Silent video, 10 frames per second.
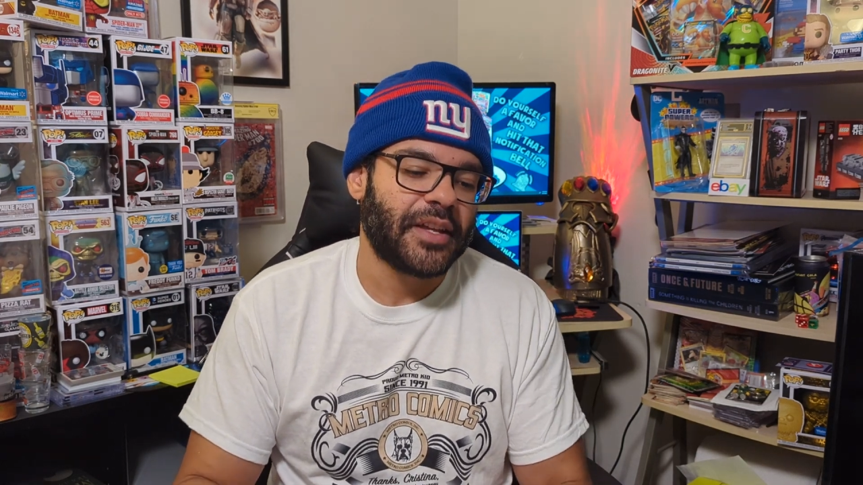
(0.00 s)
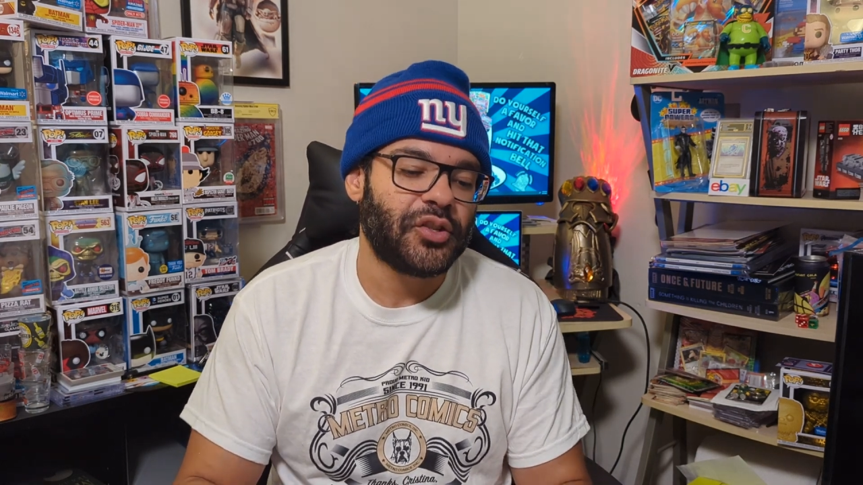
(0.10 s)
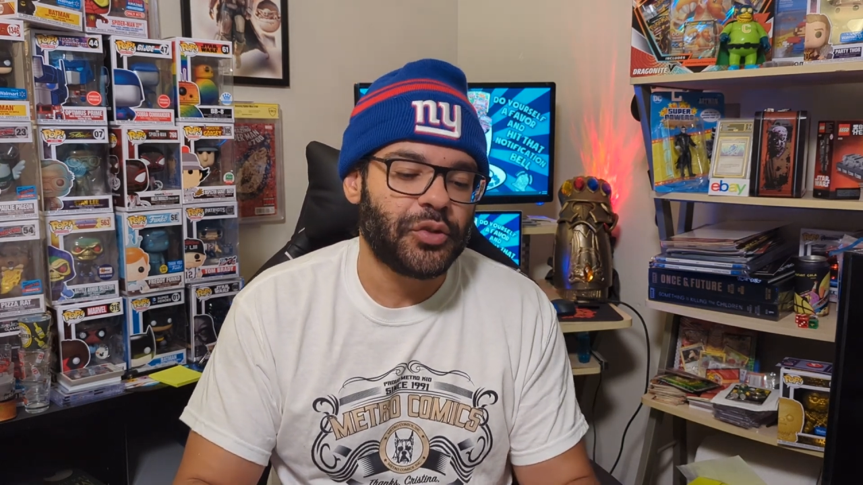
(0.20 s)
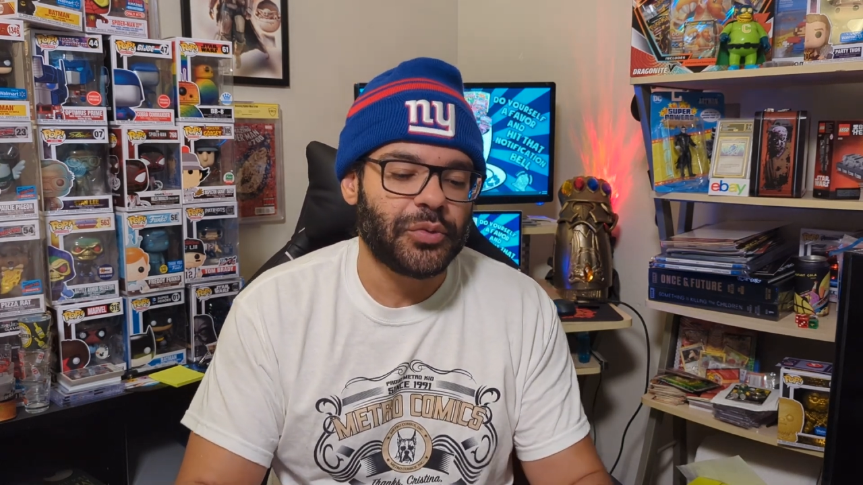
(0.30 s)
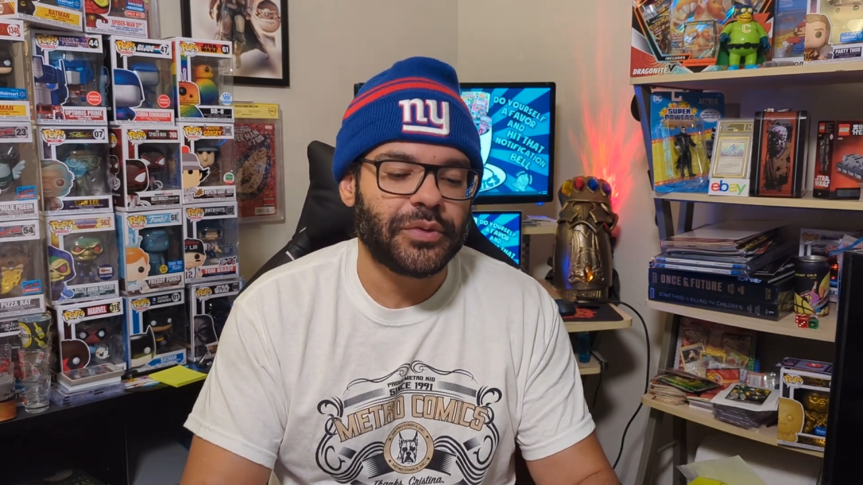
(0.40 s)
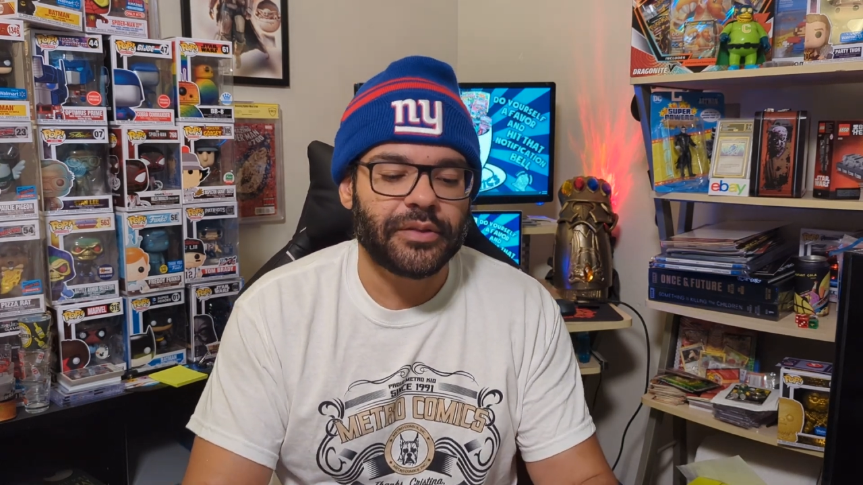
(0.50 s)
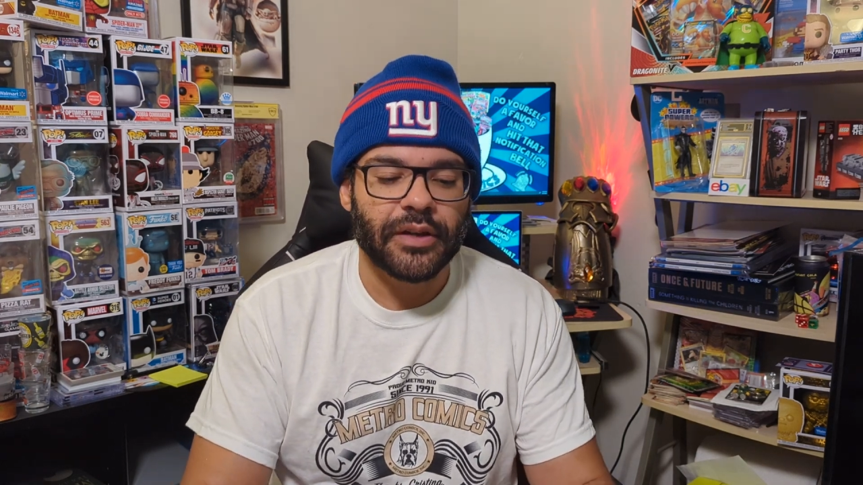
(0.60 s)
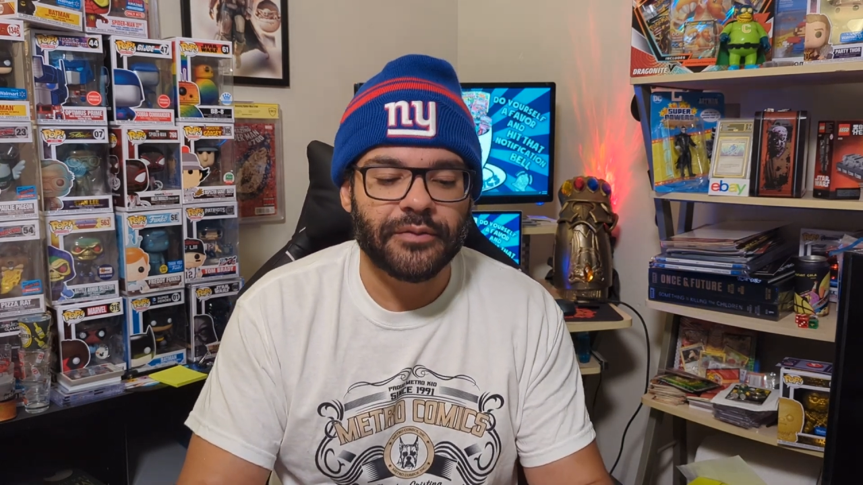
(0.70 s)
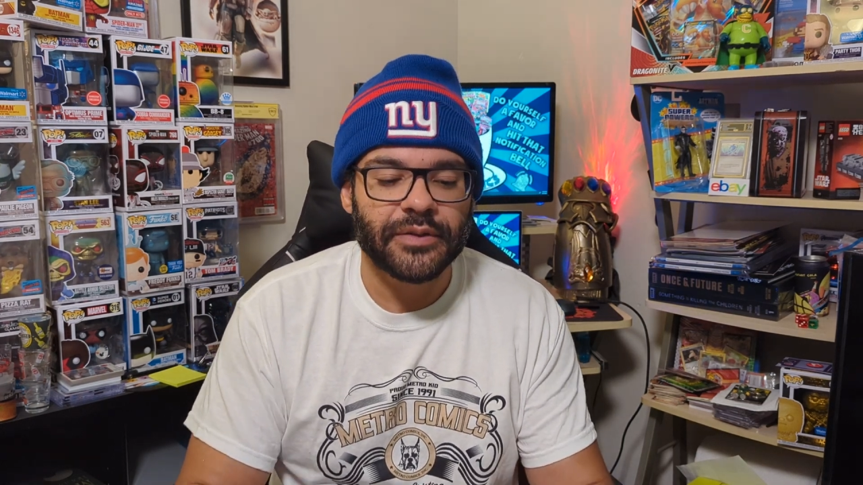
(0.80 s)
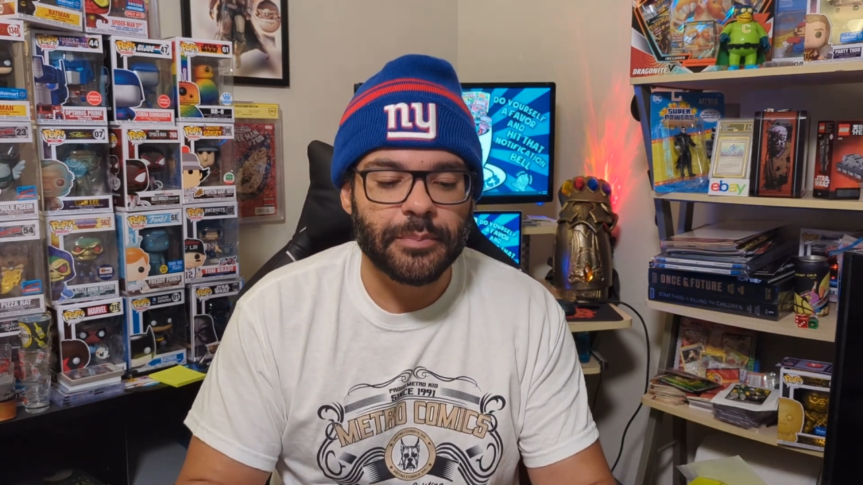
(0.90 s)
issues
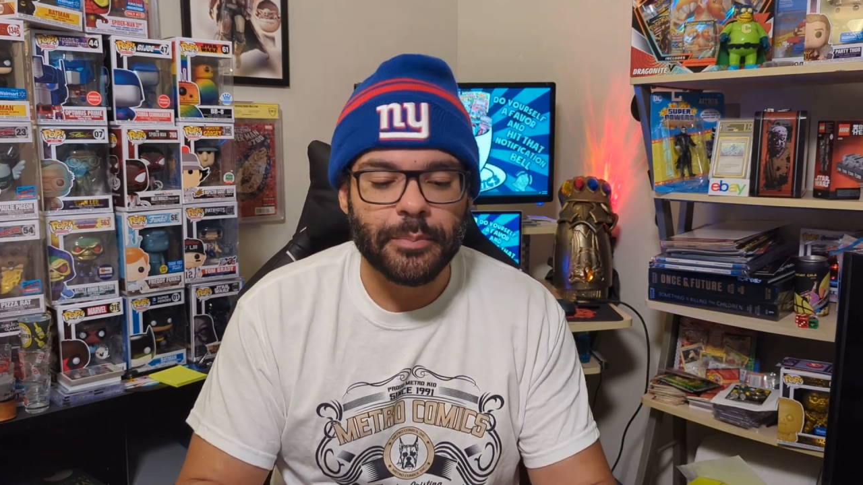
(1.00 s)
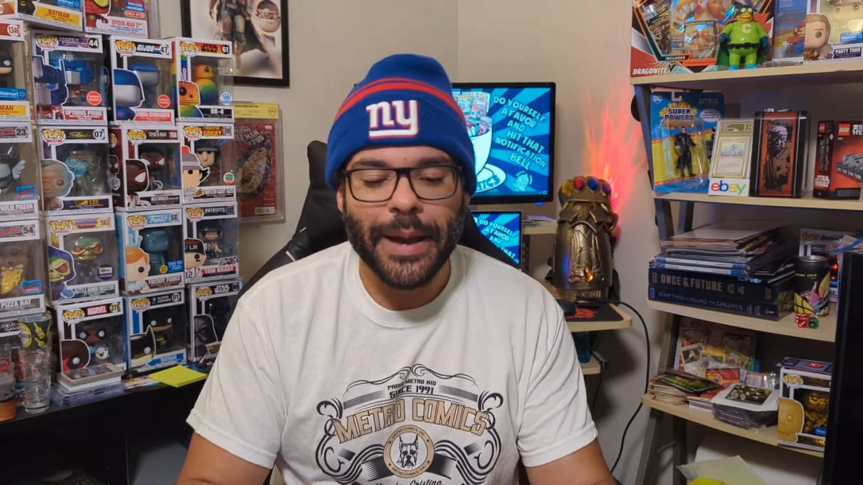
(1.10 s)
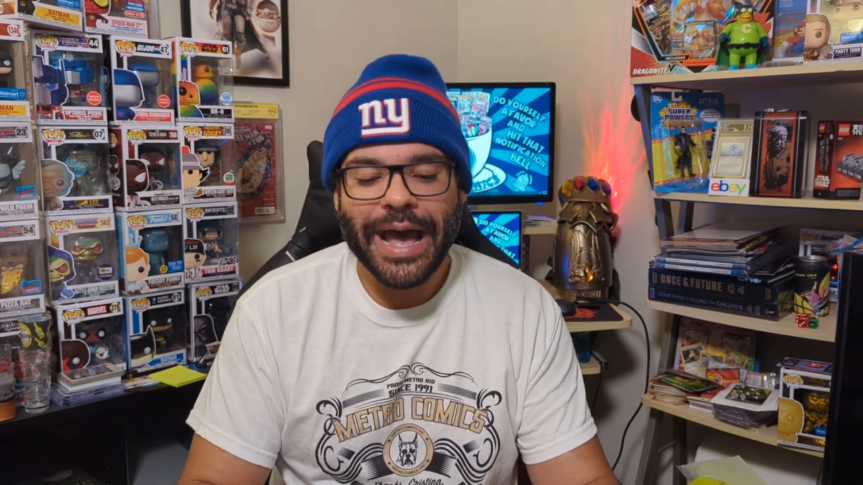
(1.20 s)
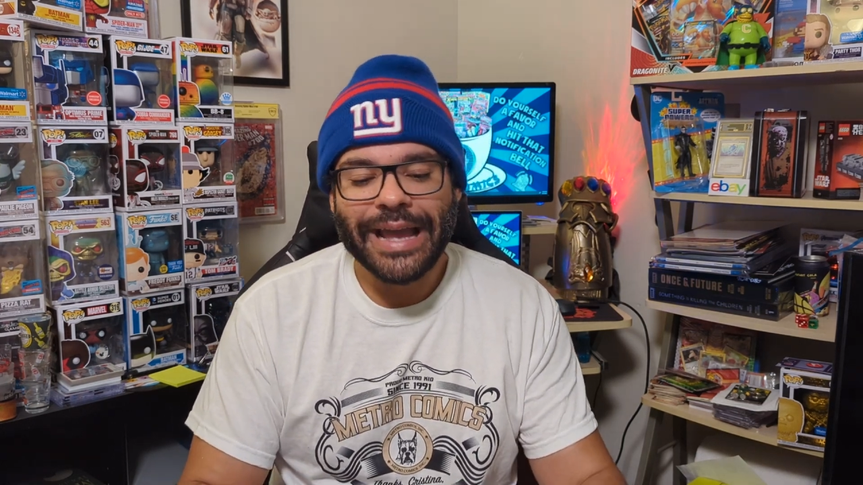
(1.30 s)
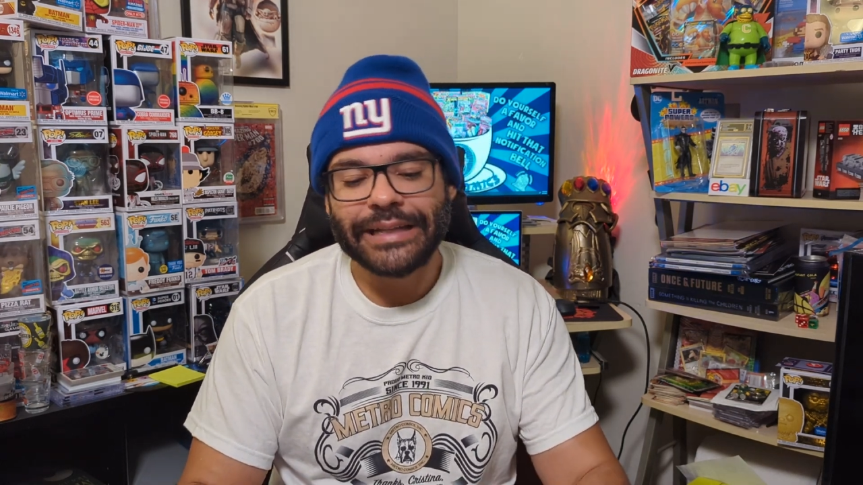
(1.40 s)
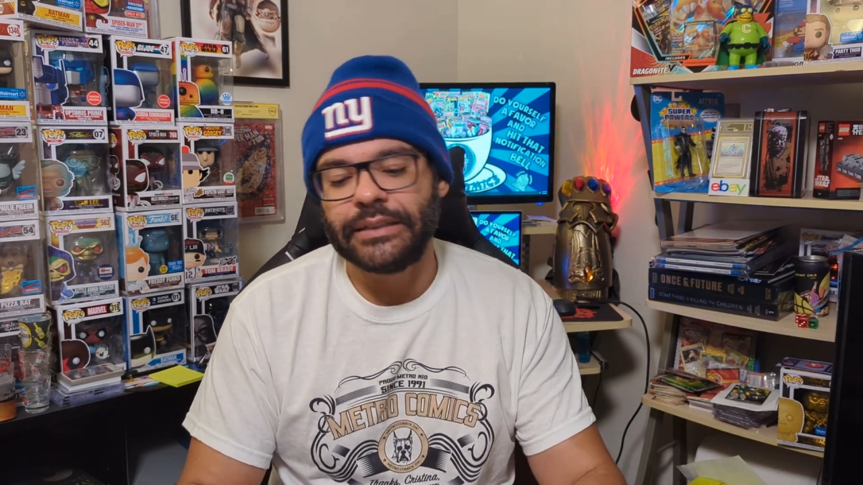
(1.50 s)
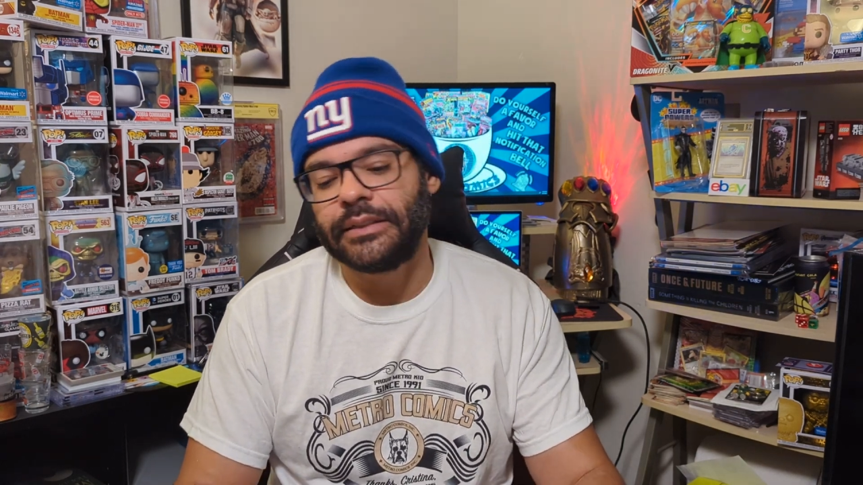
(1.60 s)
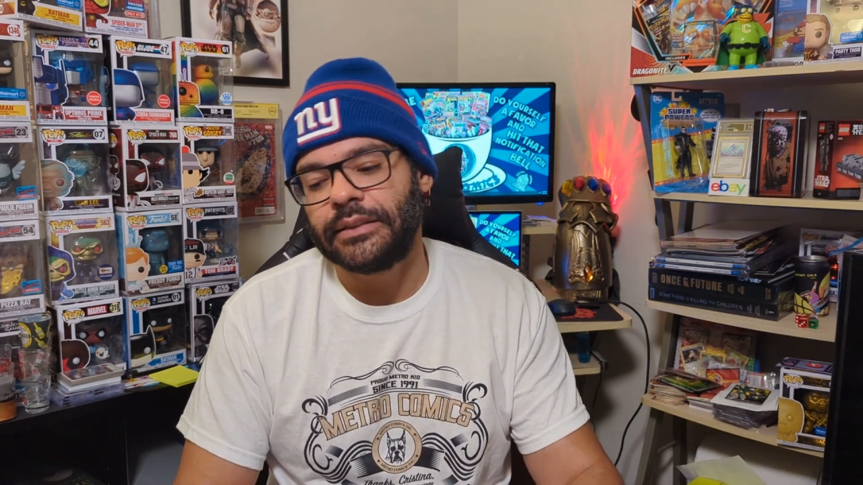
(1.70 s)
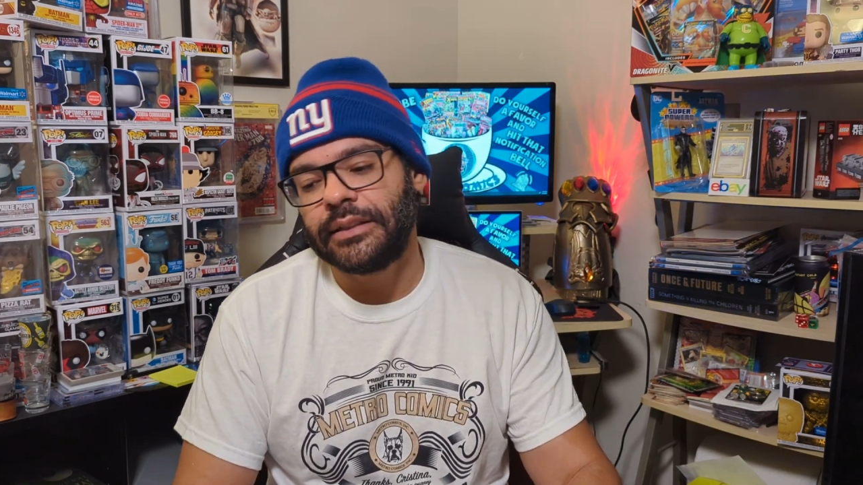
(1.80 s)
of the mind.